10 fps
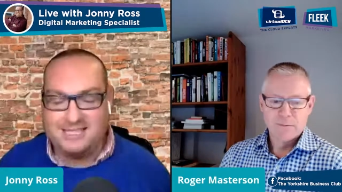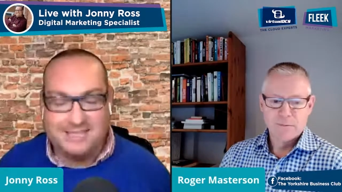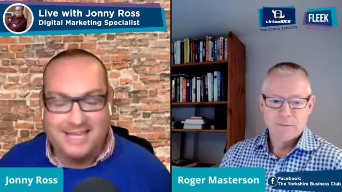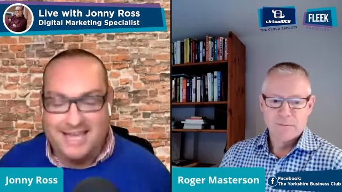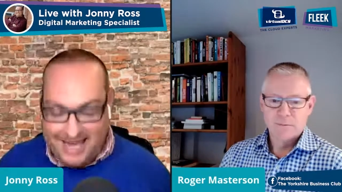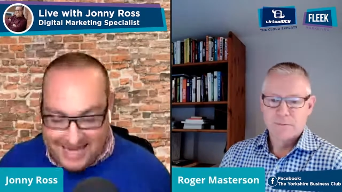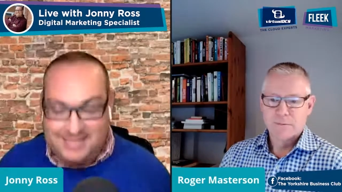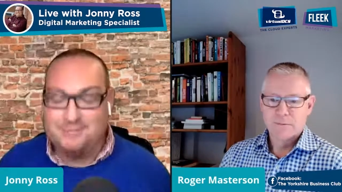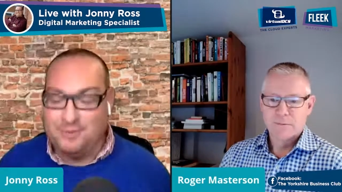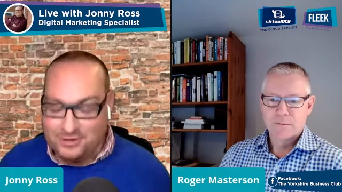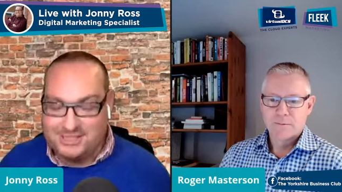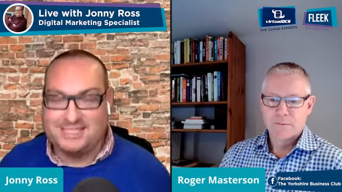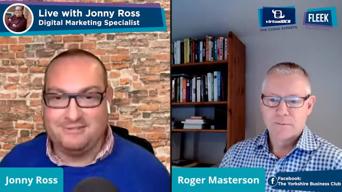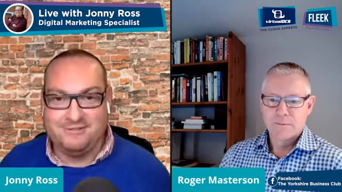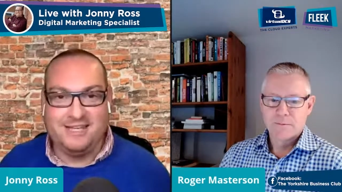Speaker 1: it's it is a
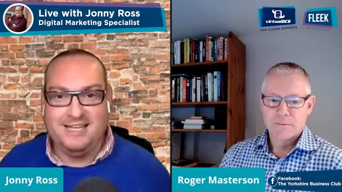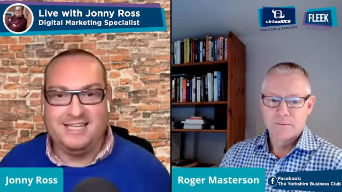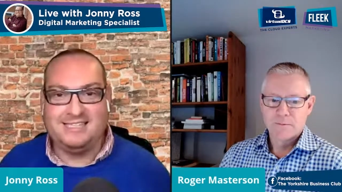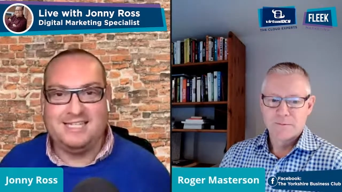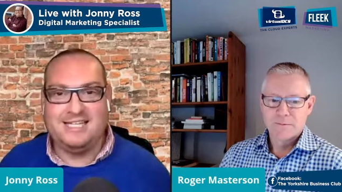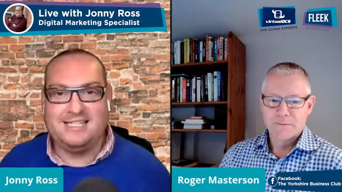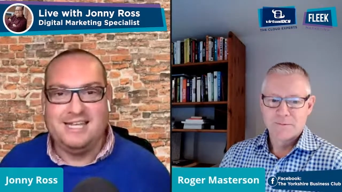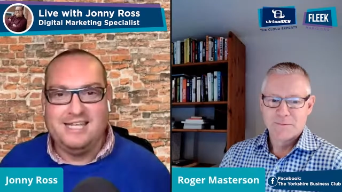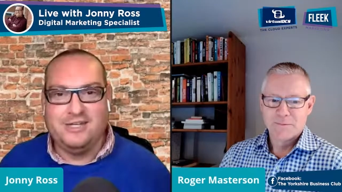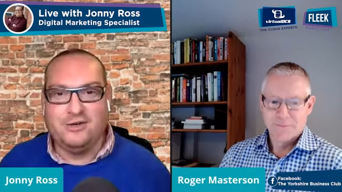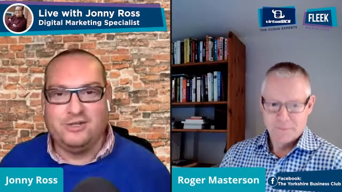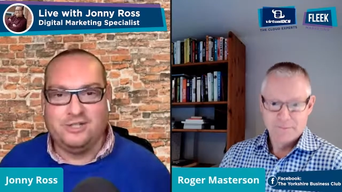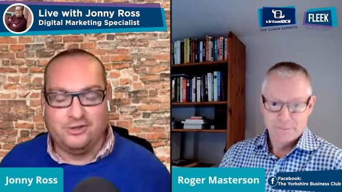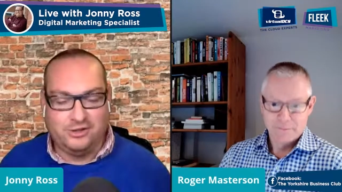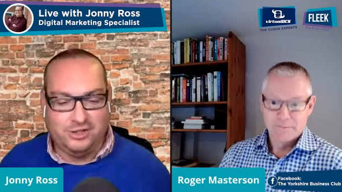positive thing. It's it,
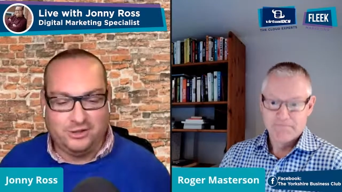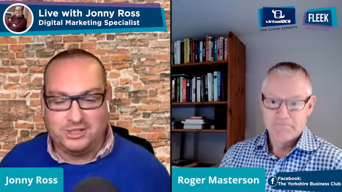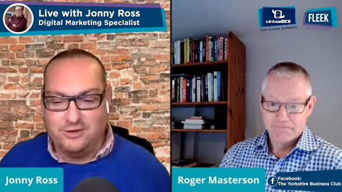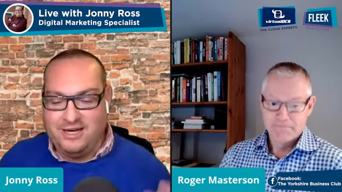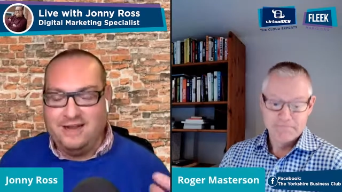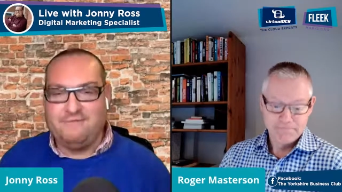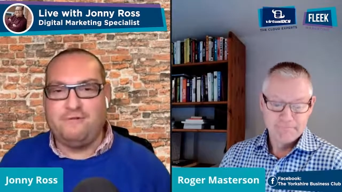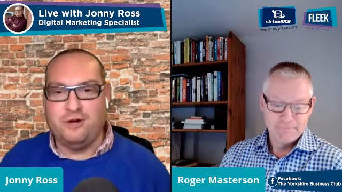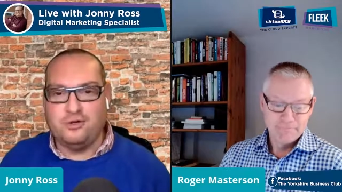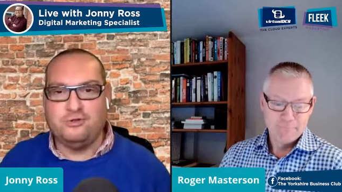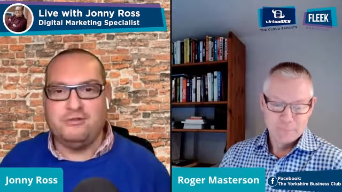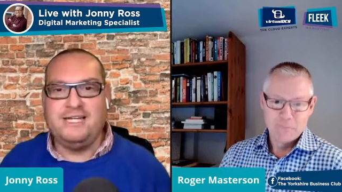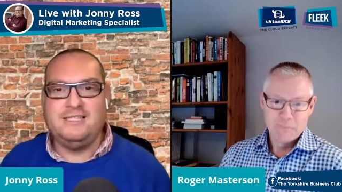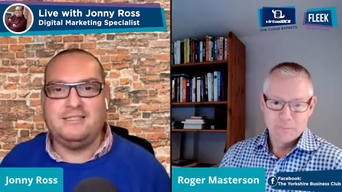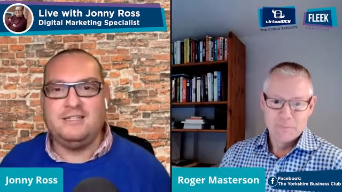you're you're you're doing it for a good
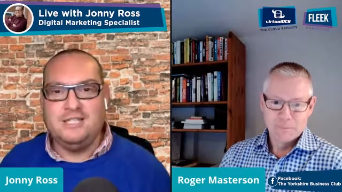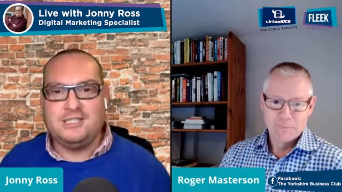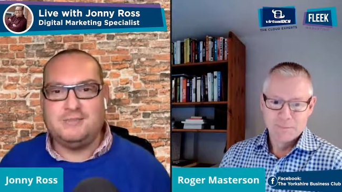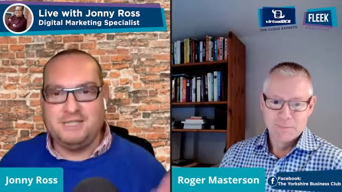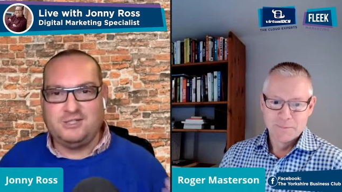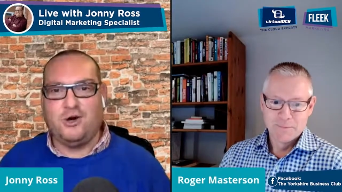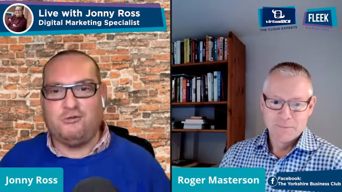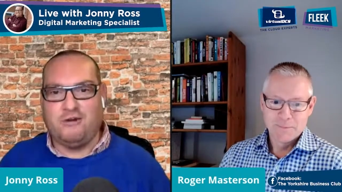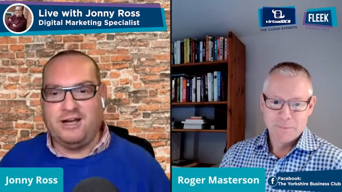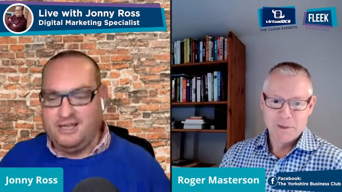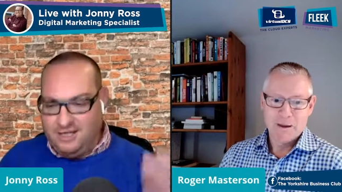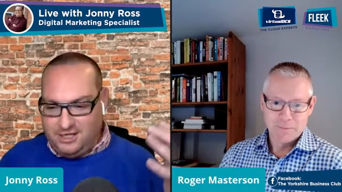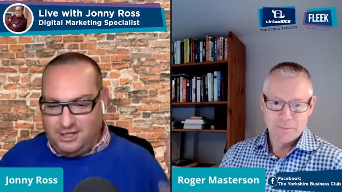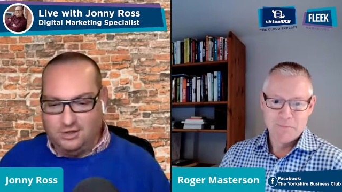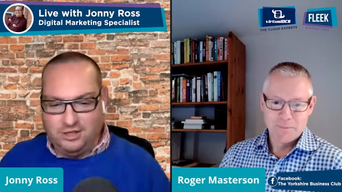reason. Something's not right.
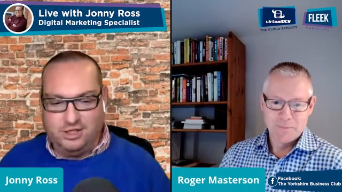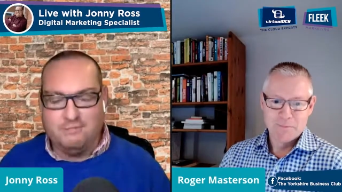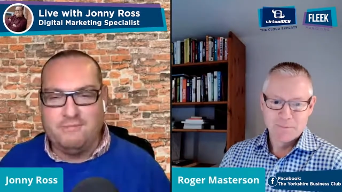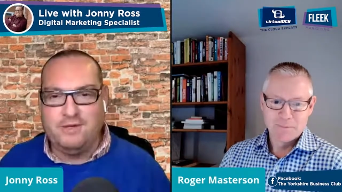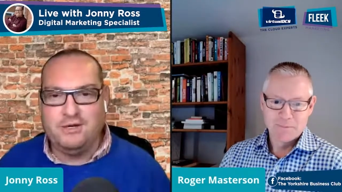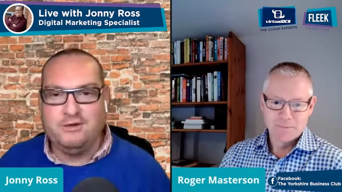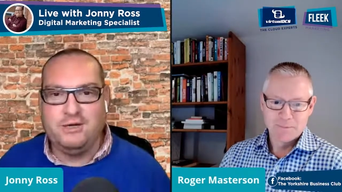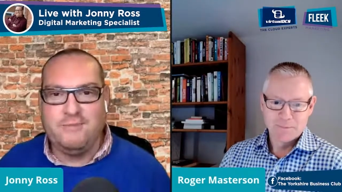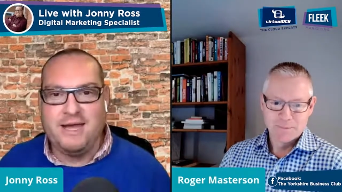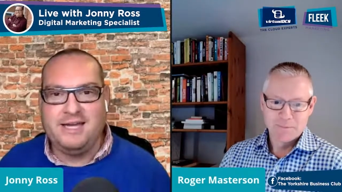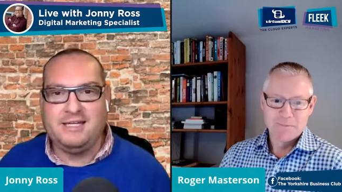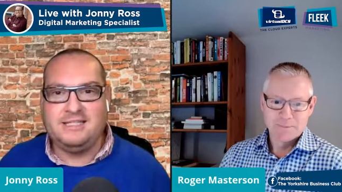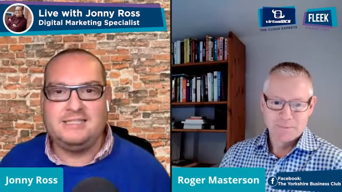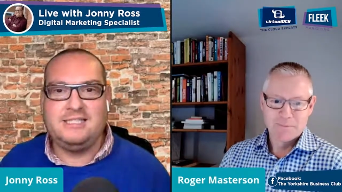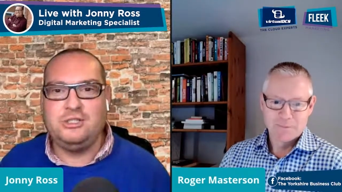Yeah. You you you are making
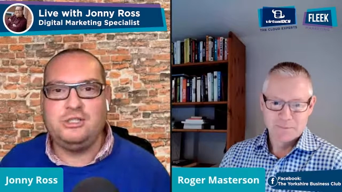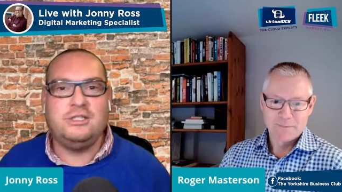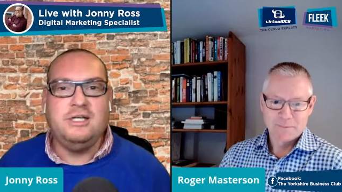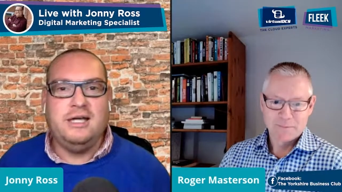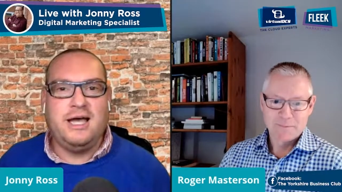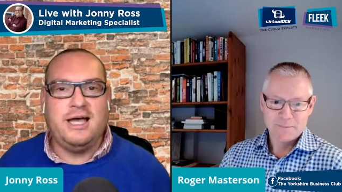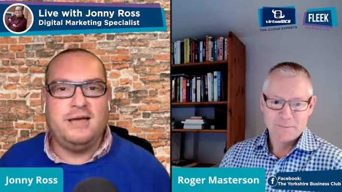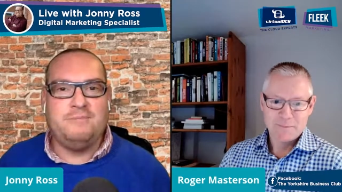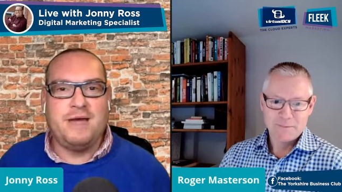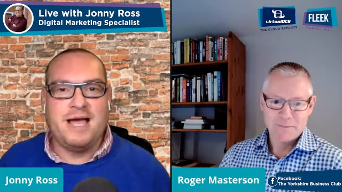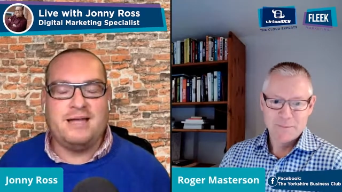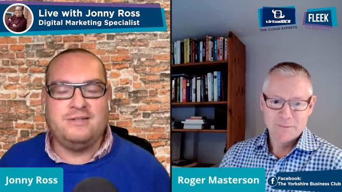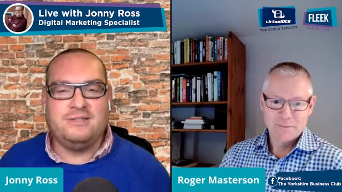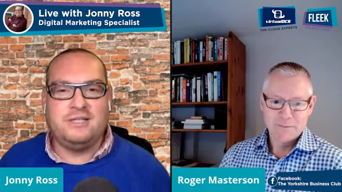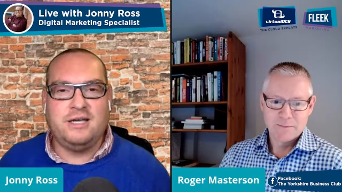a decision, um,
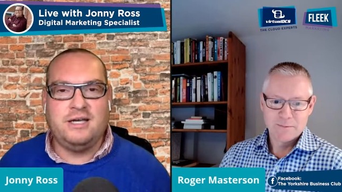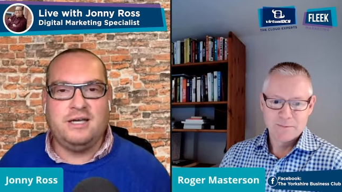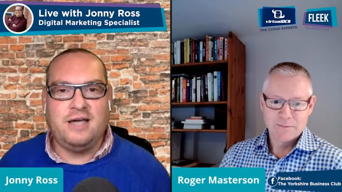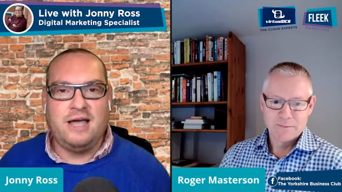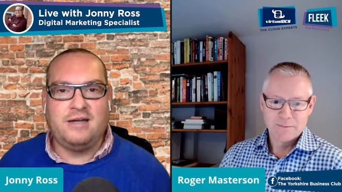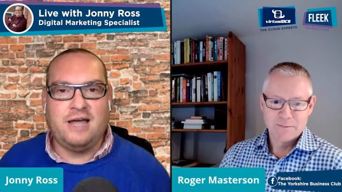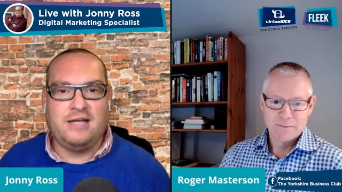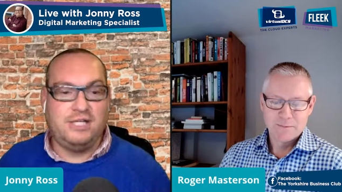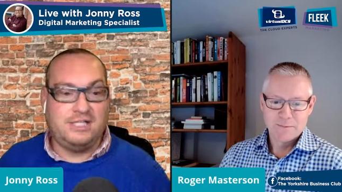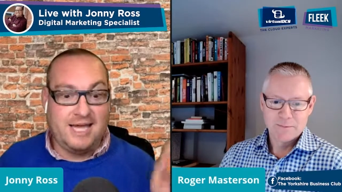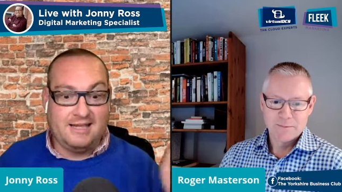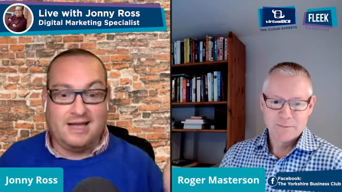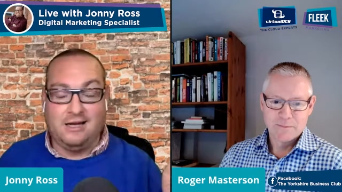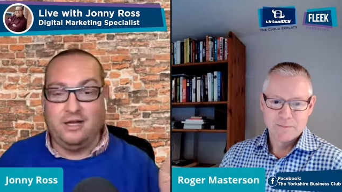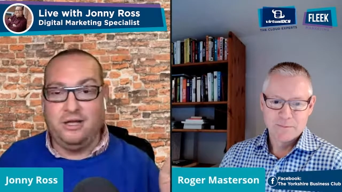and uh, and and you take
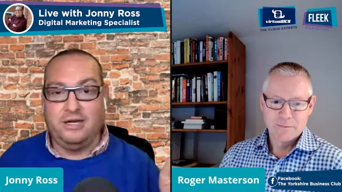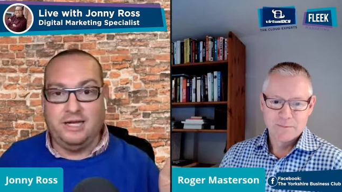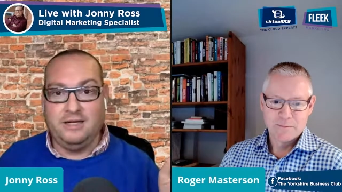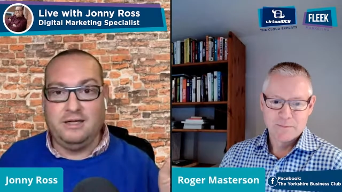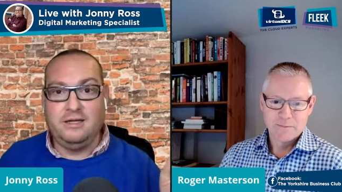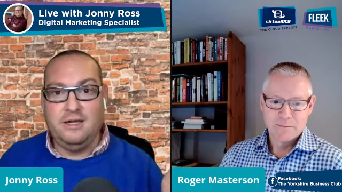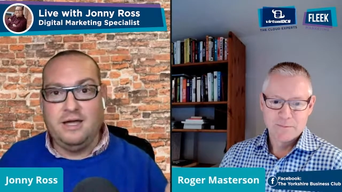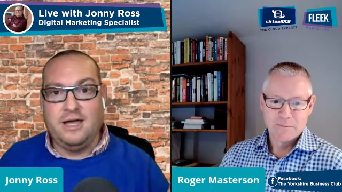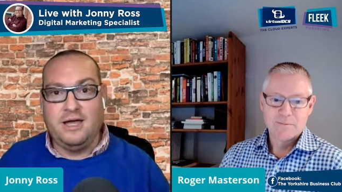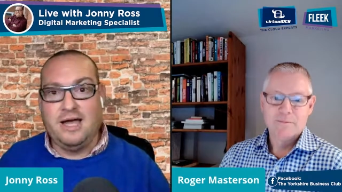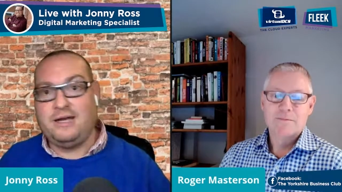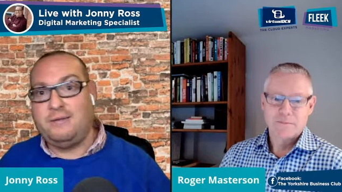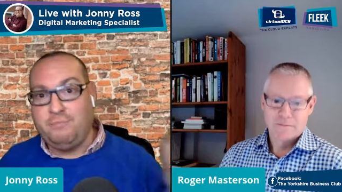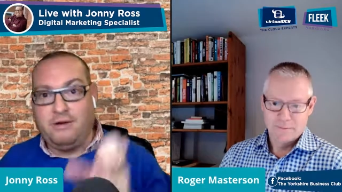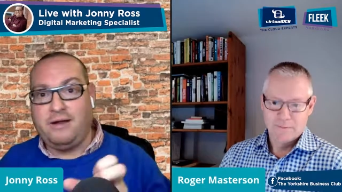that learning uh,
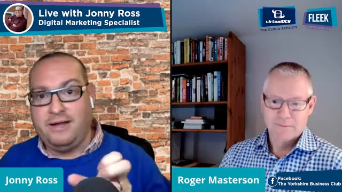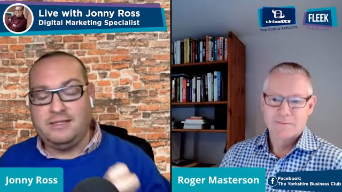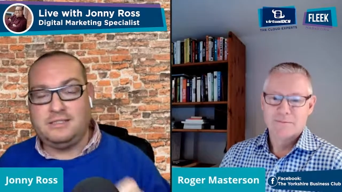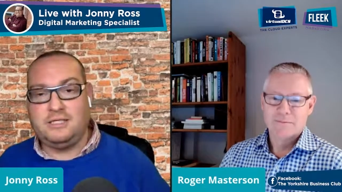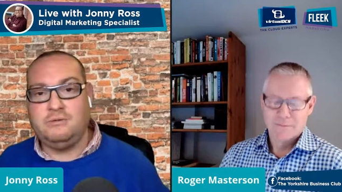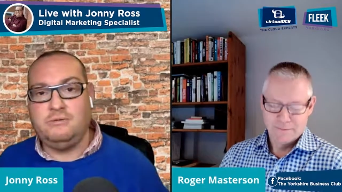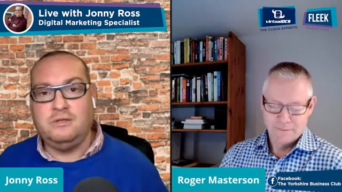and apply it to